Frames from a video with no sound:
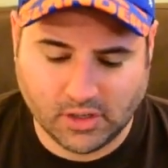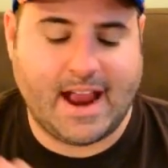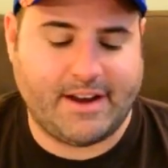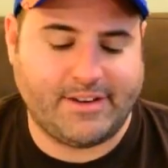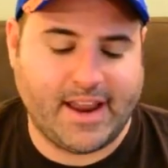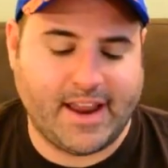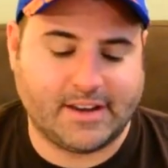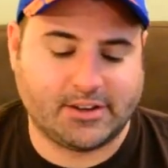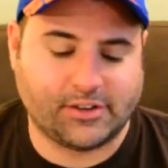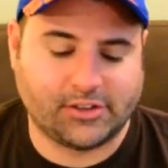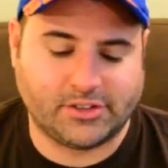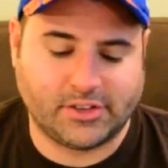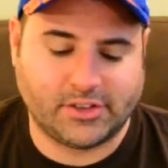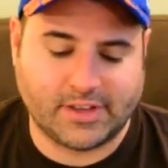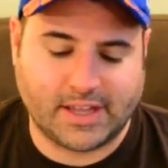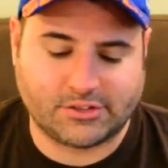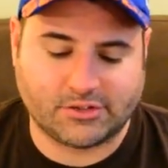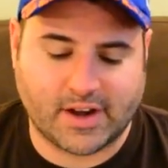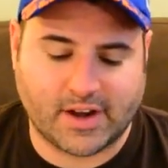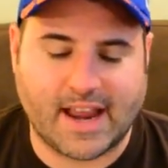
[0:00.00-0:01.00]
Harry
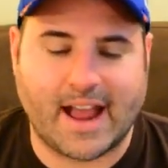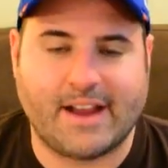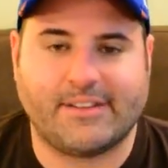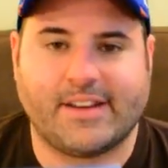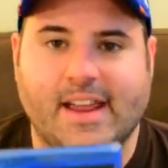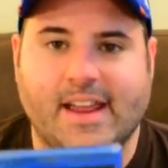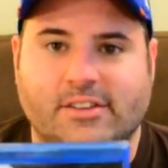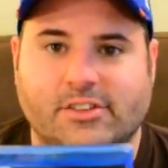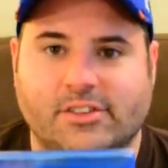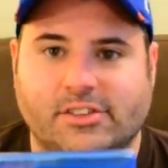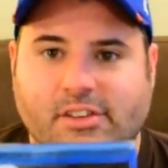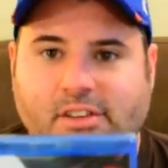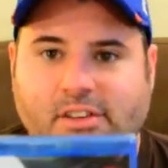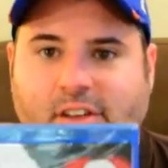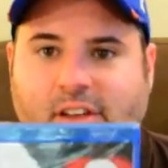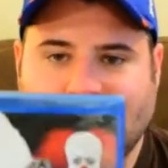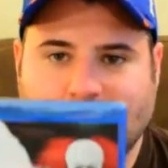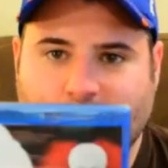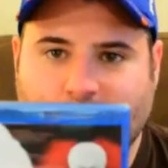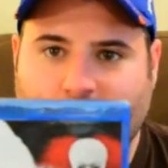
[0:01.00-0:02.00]
Anderson. That's right, Harry Anderson.
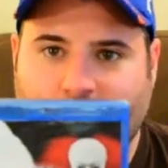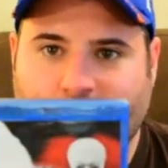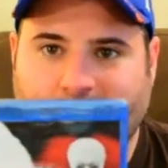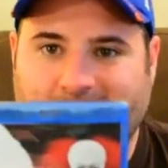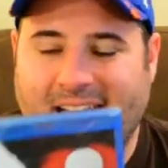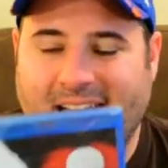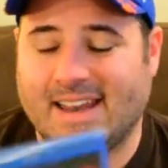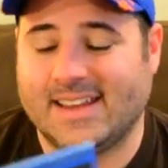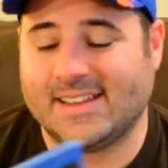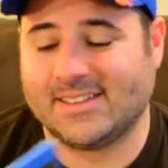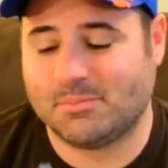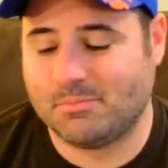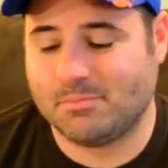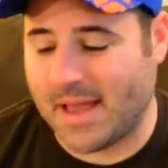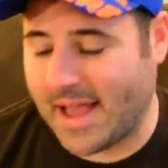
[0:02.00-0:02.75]
Tim Curry at his